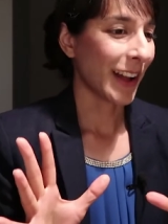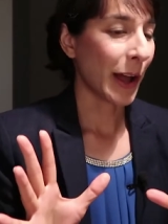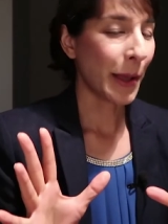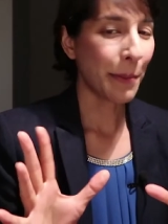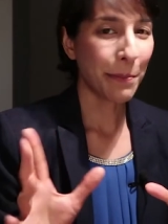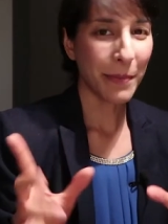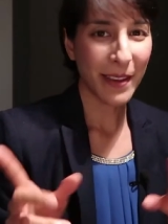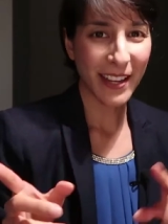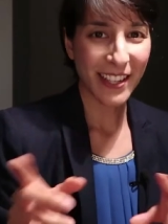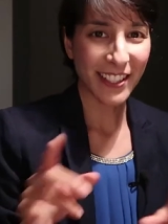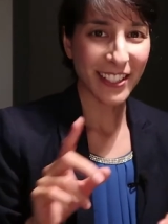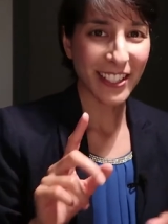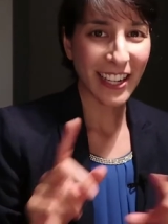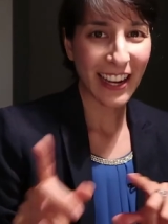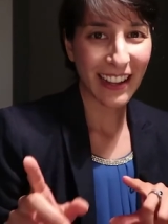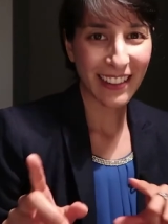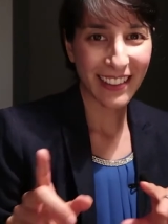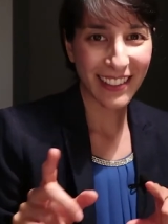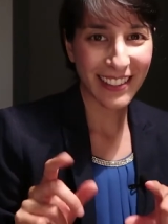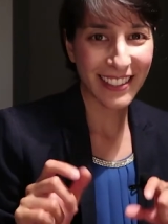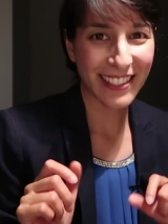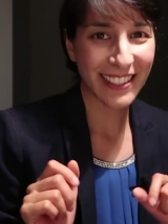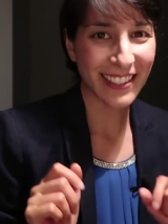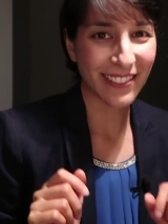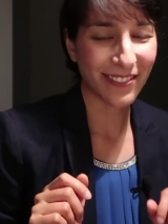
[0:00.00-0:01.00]
I'm being
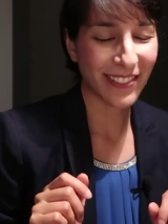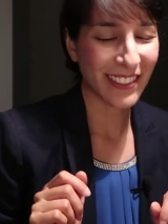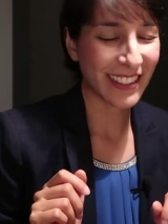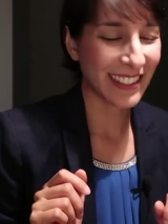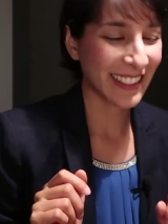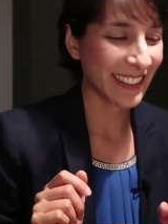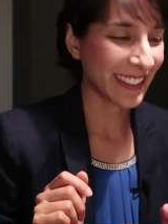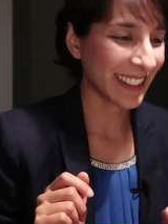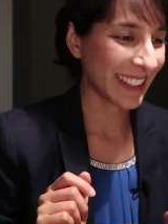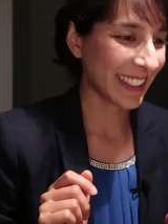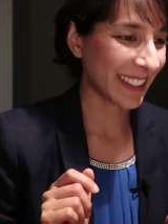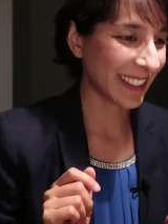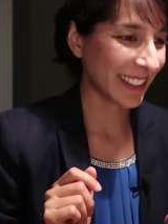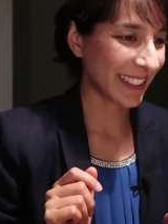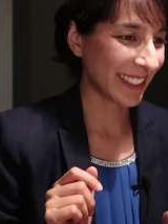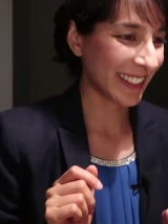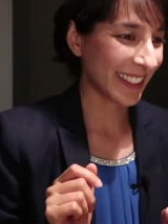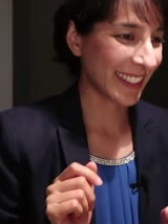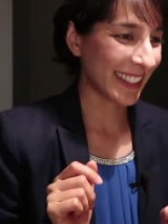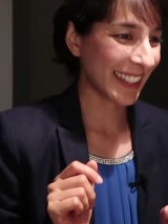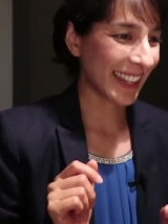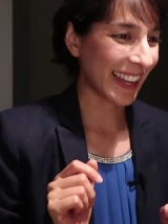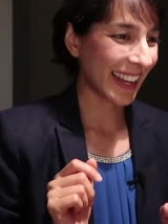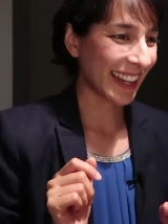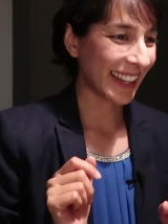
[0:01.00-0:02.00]
challenging with the Leos
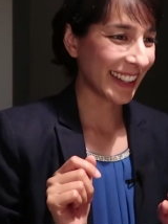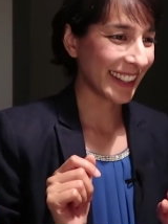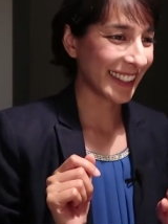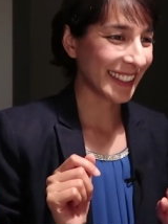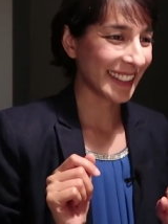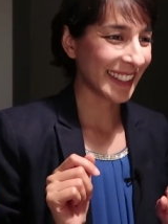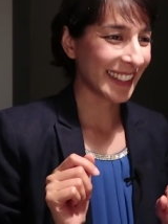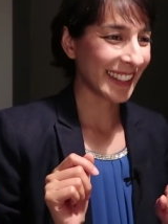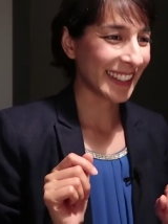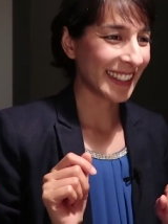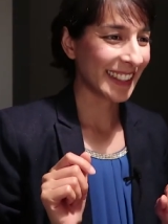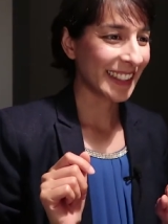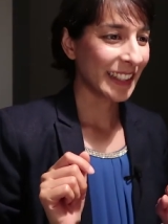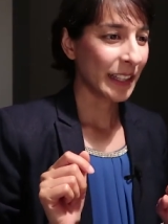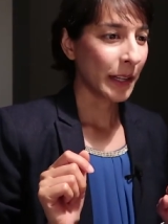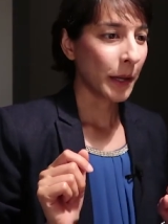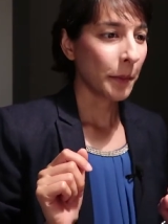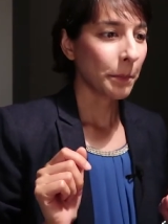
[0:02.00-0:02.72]
today, aren't I?